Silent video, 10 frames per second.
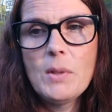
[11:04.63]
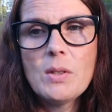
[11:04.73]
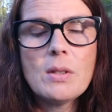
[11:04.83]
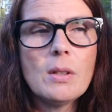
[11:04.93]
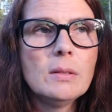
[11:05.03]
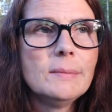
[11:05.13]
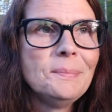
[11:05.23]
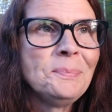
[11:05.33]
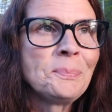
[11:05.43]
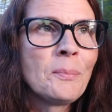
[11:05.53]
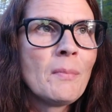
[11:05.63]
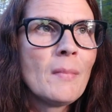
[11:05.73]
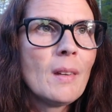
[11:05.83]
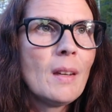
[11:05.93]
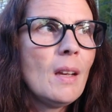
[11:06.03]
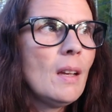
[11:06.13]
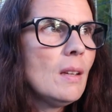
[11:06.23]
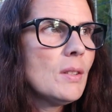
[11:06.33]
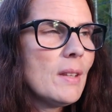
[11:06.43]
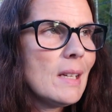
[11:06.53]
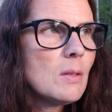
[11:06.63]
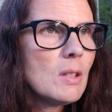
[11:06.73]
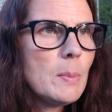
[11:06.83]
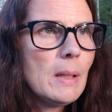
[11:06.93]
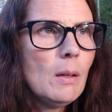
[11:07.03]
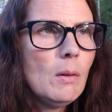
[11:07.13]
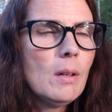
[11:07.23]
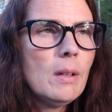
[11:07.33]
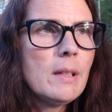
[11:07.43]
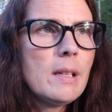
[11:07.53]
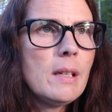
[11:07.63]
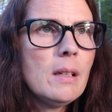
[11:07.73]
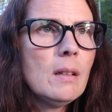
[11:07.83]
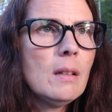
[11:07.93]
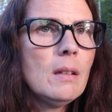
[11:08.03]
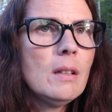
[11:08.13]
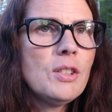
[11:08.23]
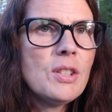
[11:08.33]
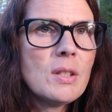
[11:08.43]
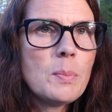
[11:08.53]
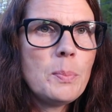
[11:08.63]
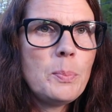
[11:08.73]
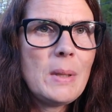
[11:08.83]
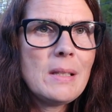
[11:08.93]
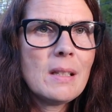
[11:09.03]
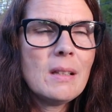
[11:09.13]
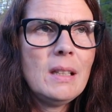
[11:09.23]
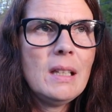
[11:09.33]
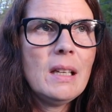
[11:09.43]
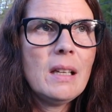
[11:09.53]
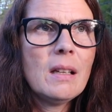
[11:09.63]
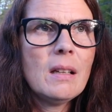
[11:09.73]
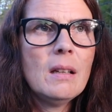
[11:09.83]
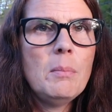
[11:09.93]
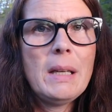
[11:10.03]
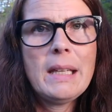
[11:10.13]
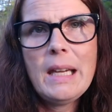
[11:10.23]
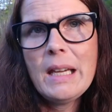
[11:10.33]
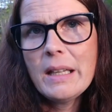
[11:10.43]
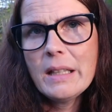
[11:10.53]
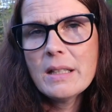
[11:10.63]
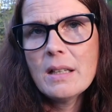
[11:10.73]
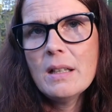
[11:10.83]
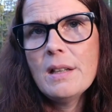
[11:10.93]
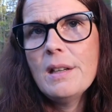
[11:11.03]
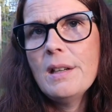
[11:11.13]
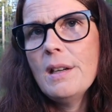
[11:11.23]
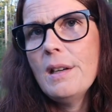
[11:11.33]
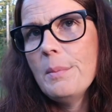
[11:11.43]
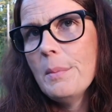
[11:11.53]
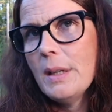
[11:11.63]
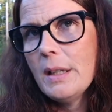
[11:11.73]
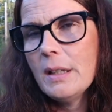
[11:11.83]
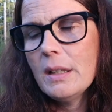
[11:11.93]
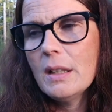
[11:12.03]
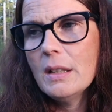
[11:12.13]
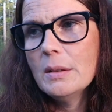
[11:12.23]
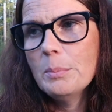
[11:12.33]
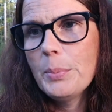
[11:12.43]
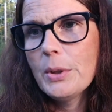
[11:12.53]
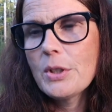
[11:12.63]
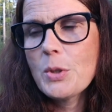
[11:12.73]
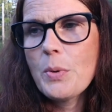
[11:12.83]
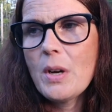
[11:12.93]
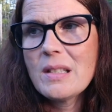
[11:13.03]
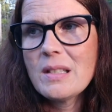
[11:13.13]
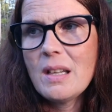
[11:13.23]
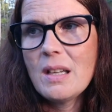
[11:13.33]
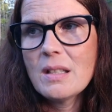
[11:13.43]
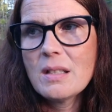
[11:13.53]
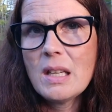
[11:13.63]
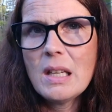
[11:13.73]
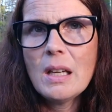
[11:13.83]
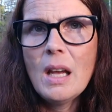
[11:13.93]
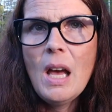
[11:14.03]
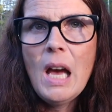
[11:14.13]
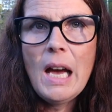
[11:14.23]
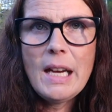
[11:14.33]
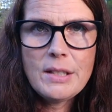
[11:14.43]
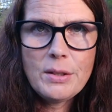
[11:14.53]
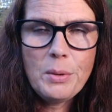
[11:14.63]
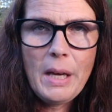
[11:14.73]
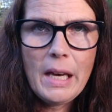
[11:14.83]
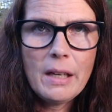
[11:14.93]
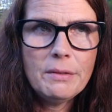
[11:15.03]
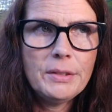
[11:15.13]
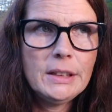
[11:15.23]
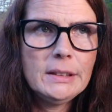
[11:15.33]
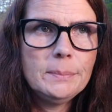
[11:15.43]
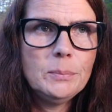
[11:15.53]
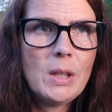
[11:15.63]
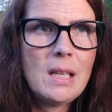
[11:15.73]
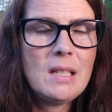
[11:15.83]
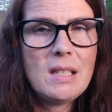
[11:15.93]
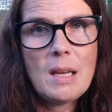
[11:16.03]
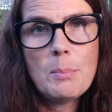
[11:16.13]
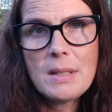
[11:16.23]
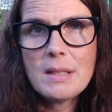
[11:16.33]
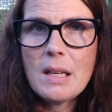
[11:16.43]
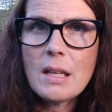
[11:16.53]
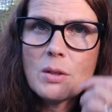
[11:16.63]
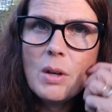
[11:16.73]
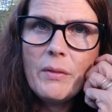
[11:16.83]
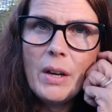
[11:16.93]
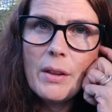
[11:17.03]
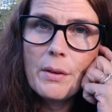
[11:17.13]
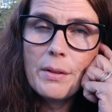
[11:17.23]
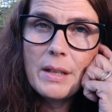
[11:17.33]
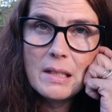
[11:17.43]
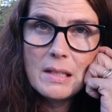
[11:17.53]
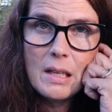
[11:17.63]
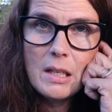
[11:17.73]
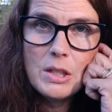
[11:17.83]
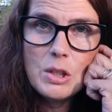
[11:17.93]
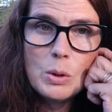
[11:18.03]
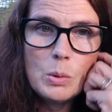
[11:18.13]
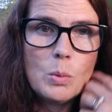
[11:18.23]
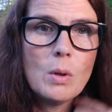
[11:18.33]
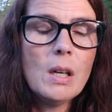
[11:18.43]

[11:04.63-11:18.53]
So that's what's been going on here. Just basically getting my canning done, my birds processed. And I do have, when I say I'm busy, I do have other things that I do.